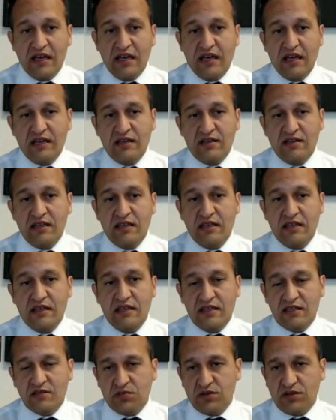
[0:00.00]
And in
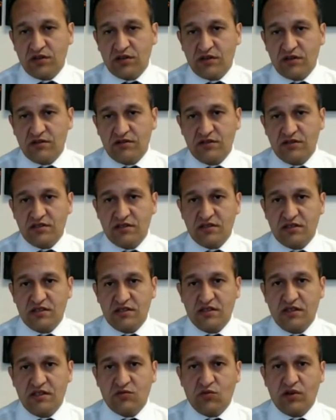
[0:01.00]
this particular
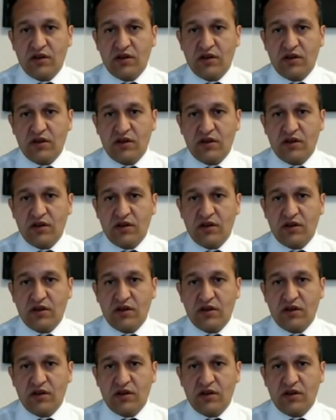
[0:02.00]
incident,